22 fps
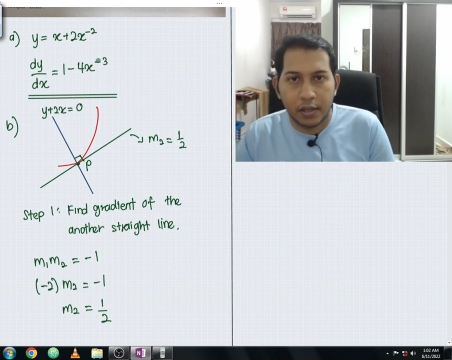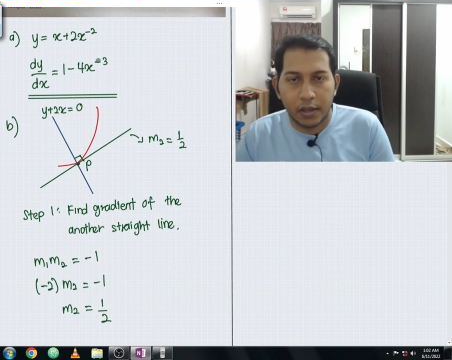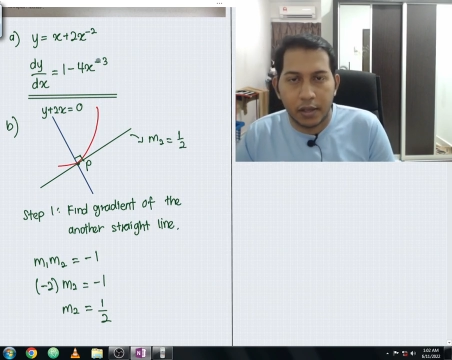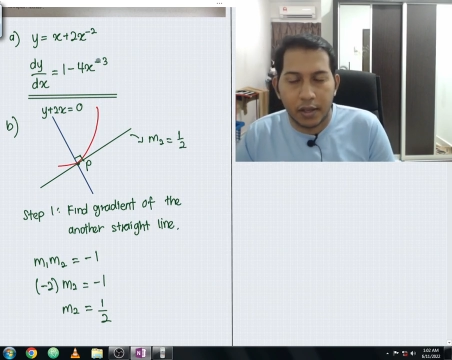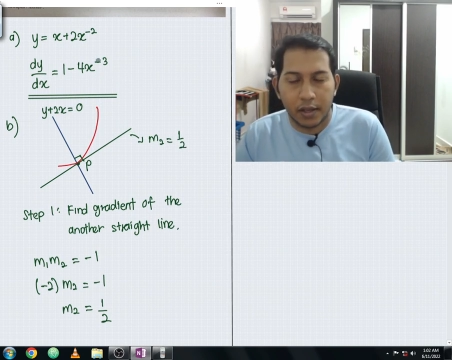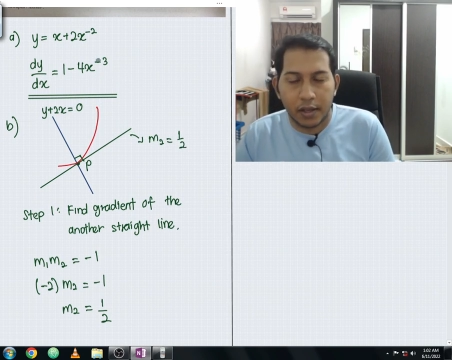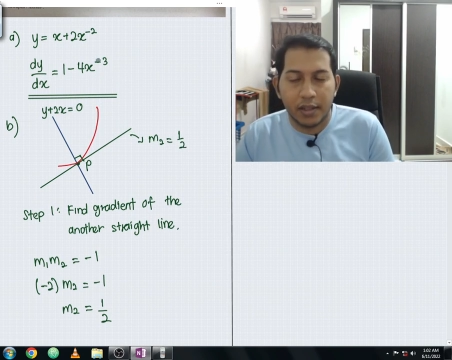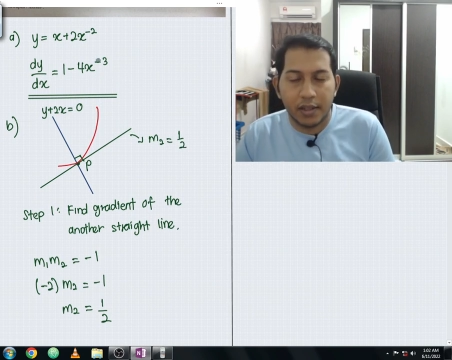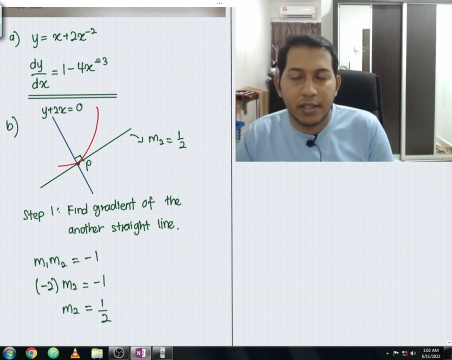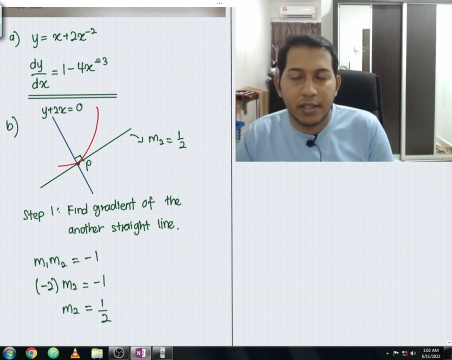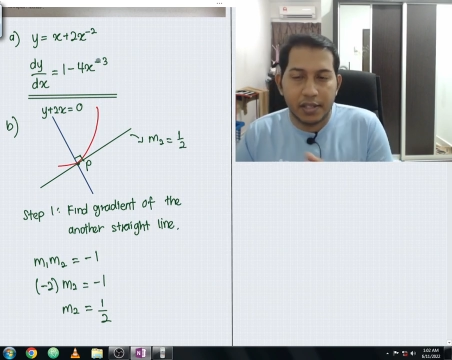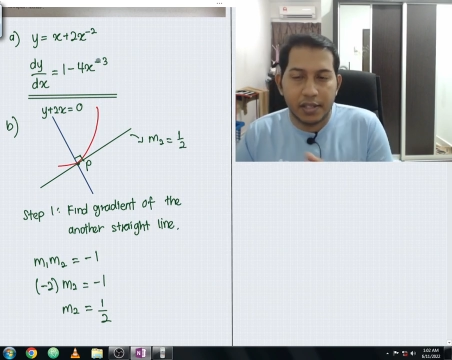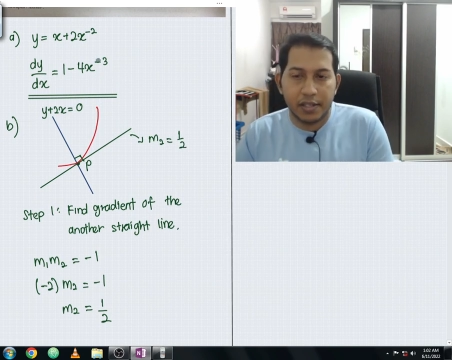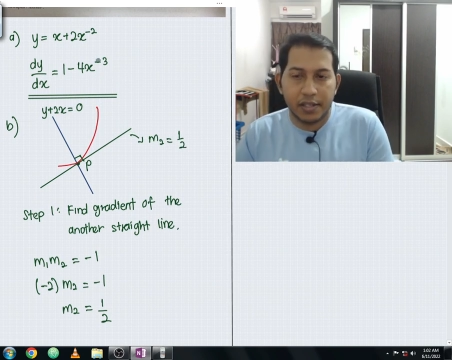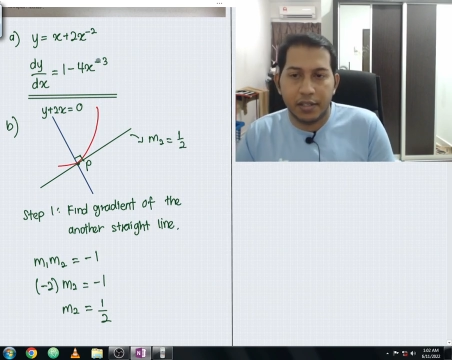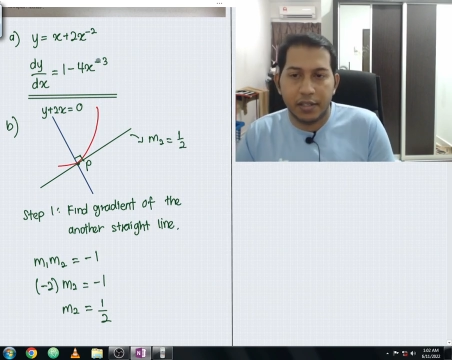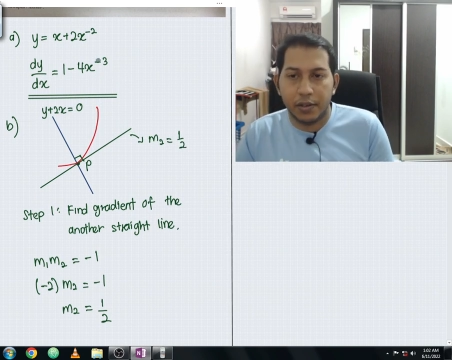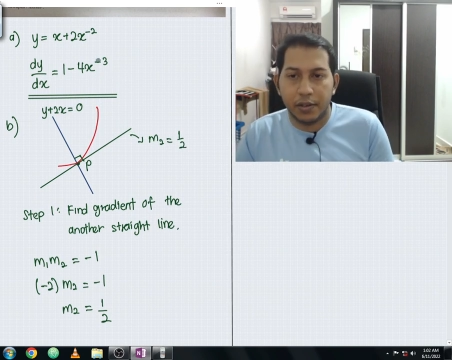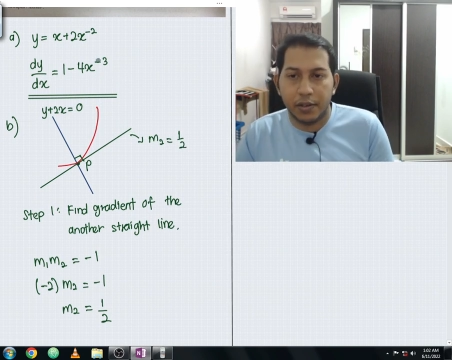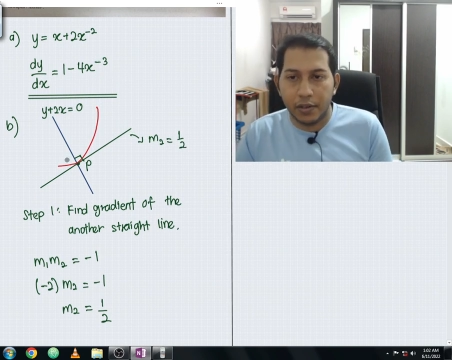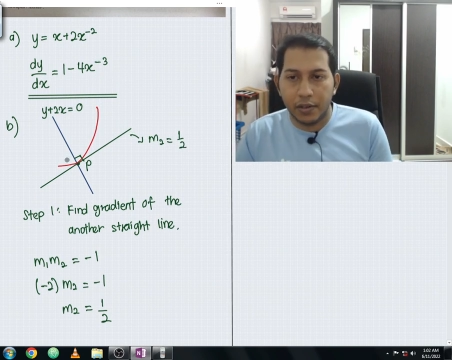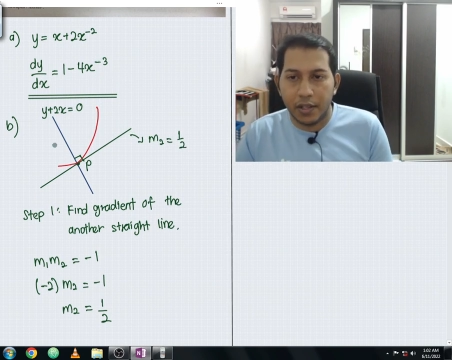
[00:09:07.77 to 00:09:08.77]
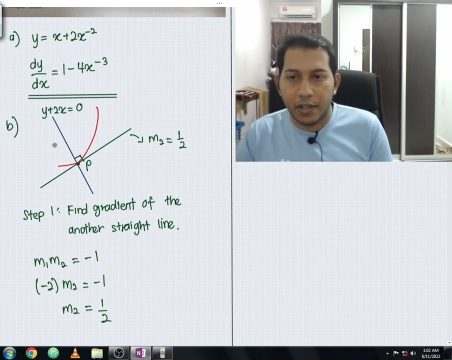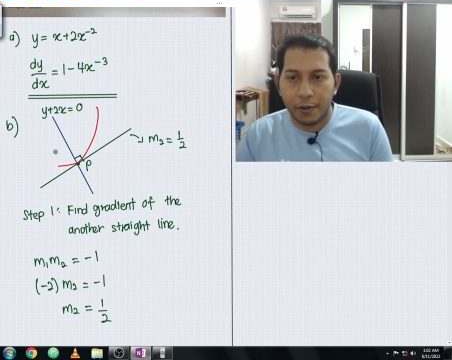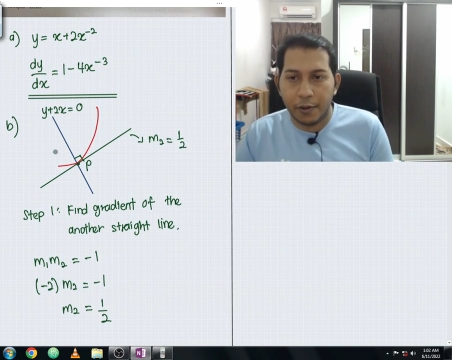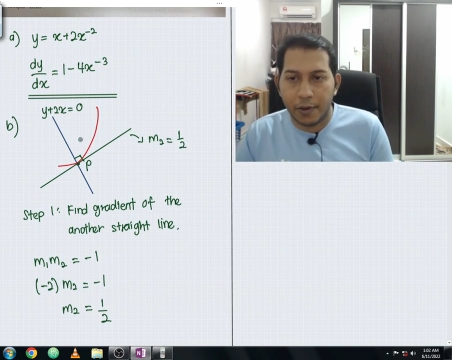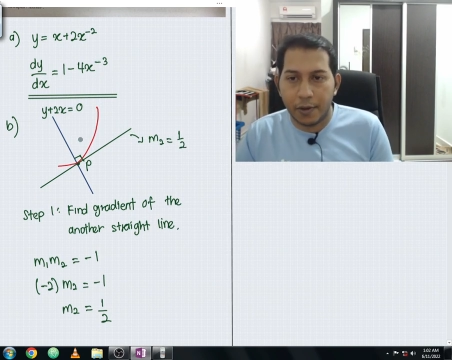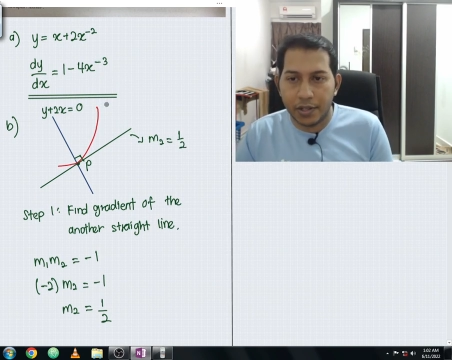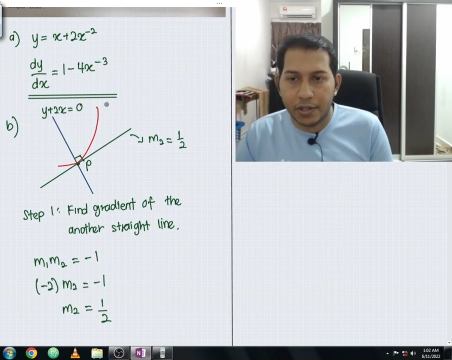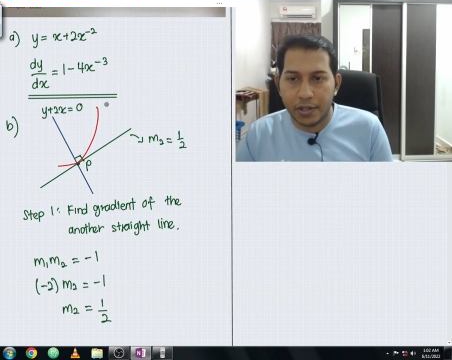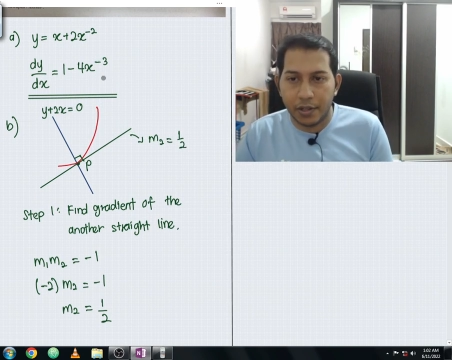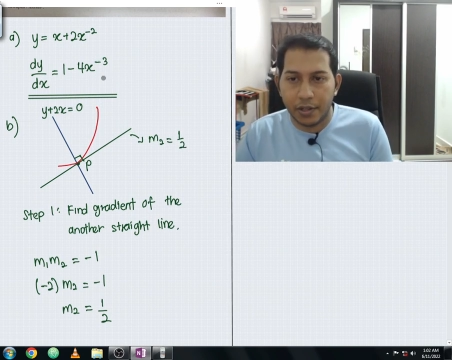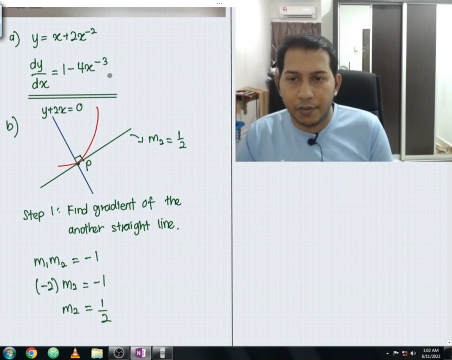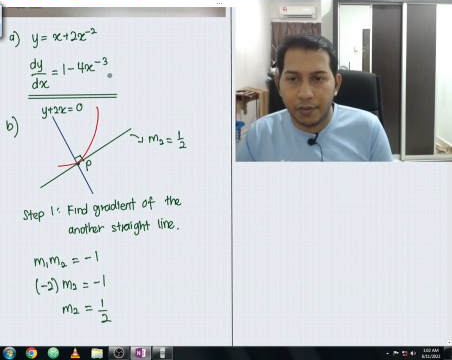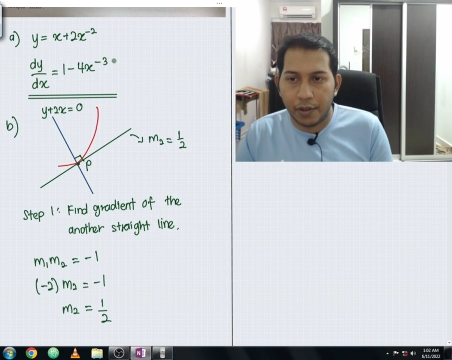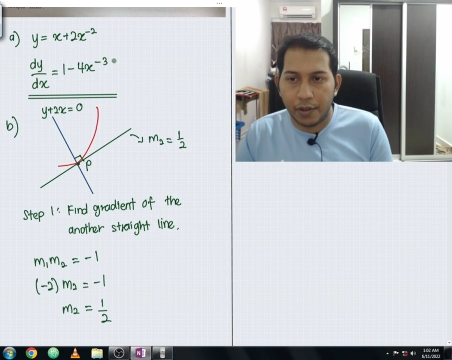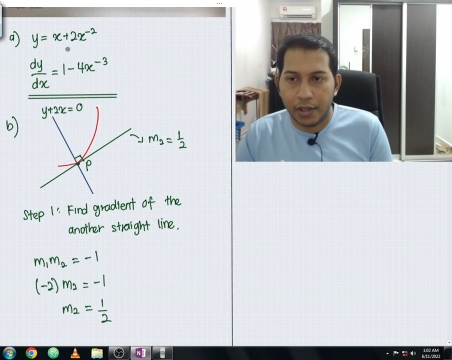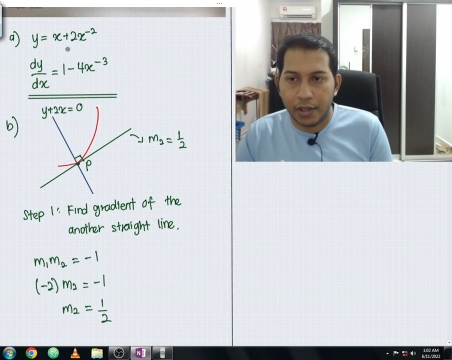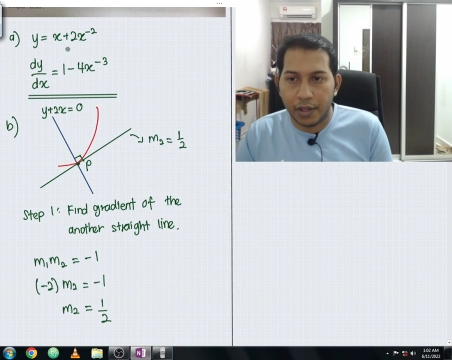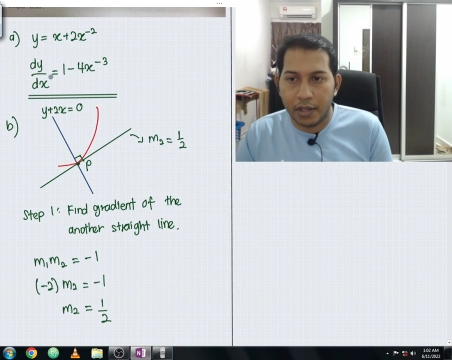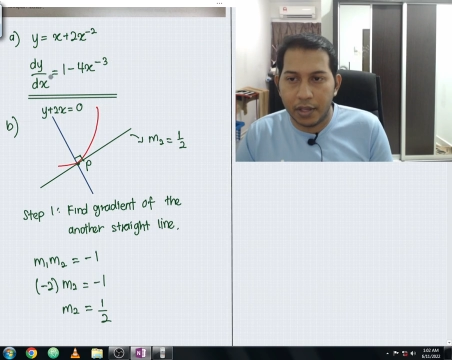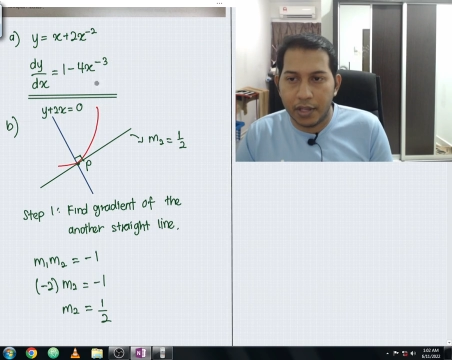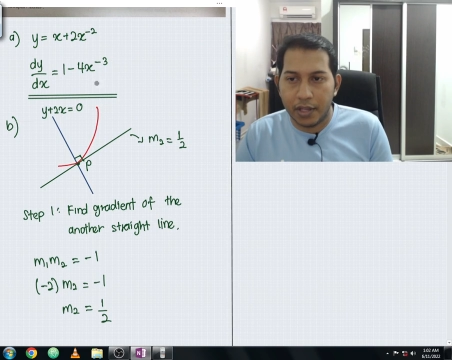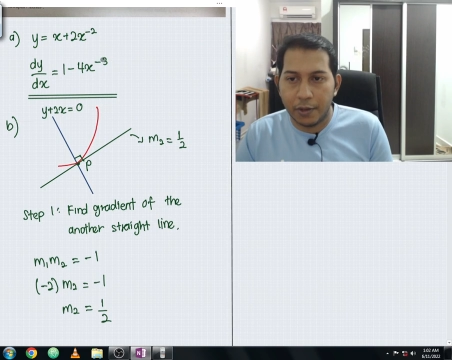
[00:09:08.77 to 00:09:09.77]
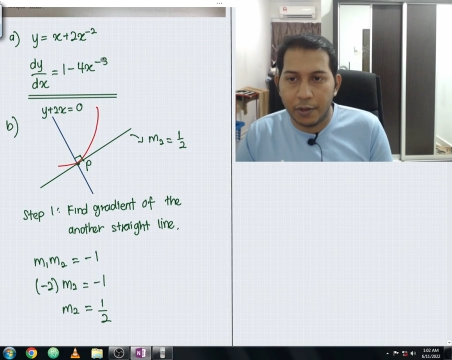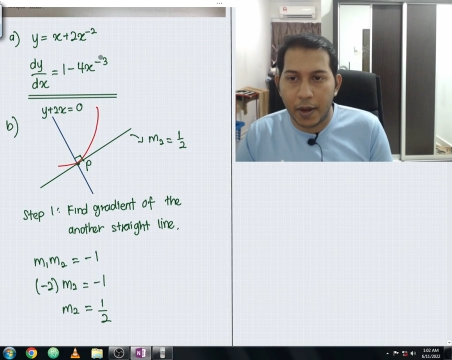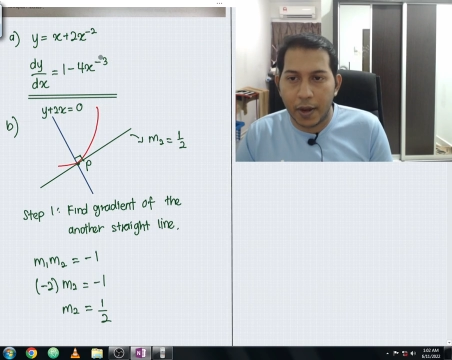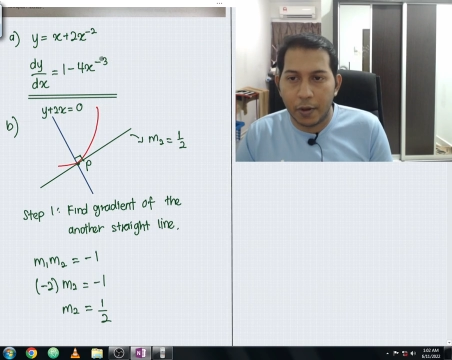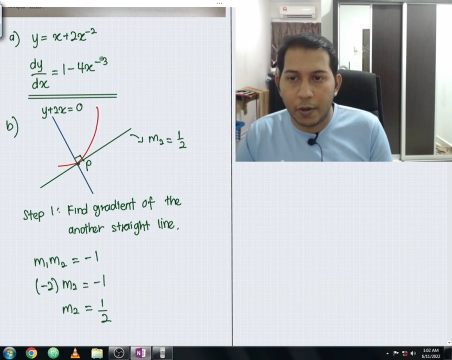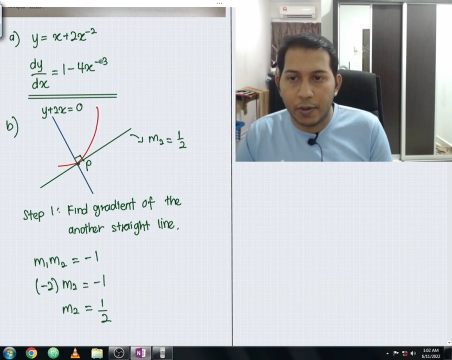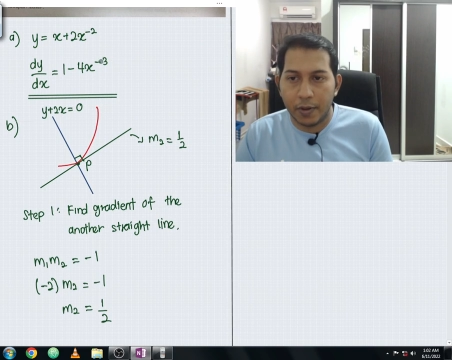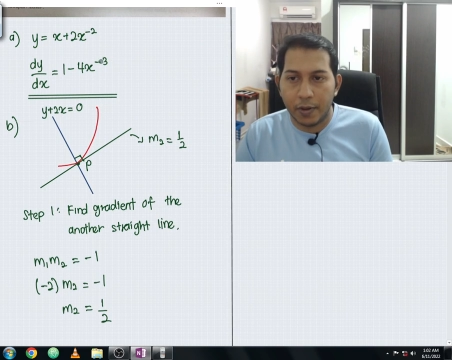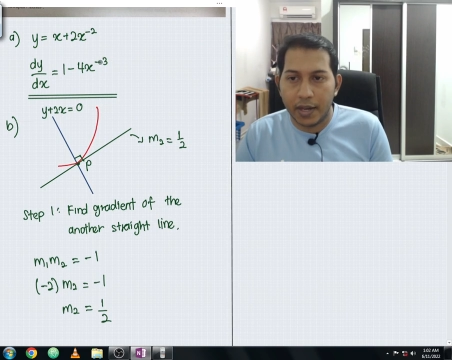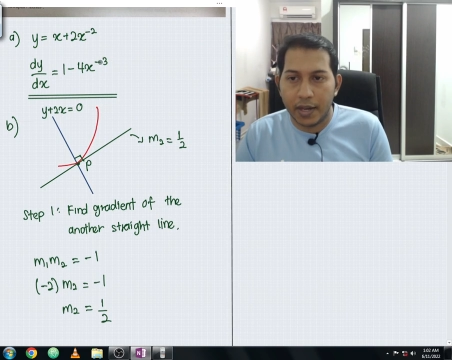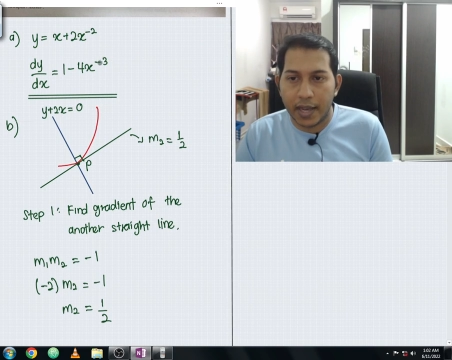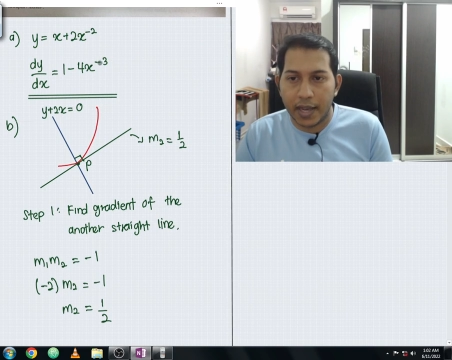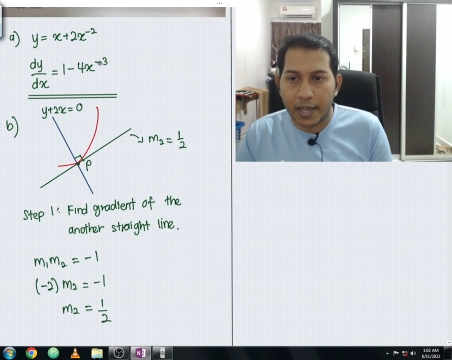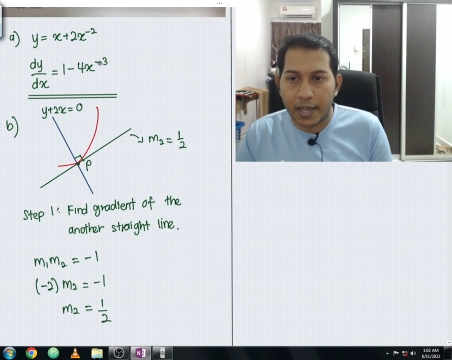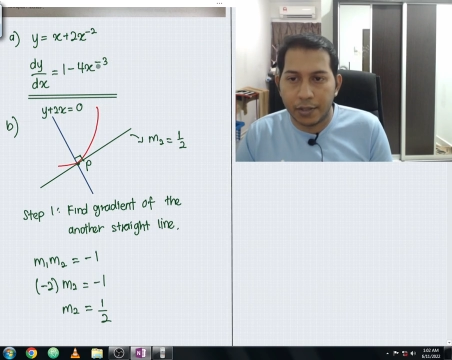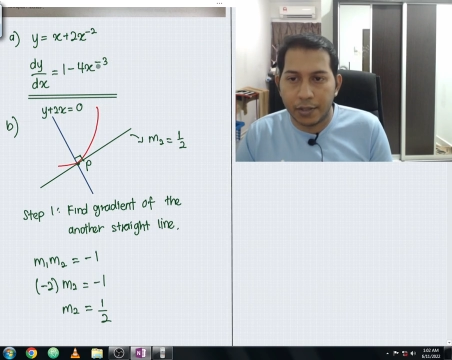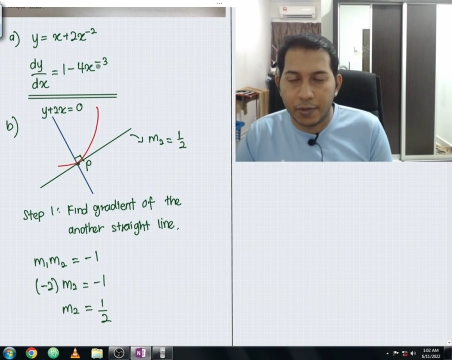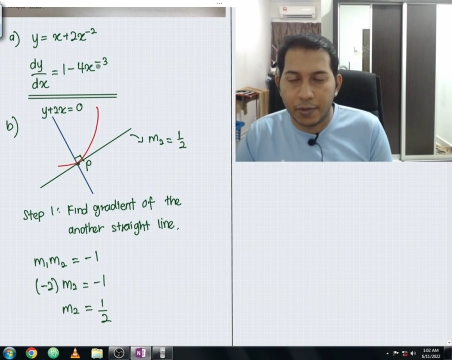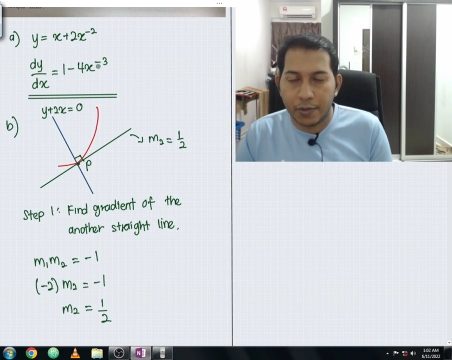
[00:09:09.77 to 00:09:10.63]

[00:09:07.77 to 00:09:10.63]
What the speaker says: this is your equation for the dy/dx,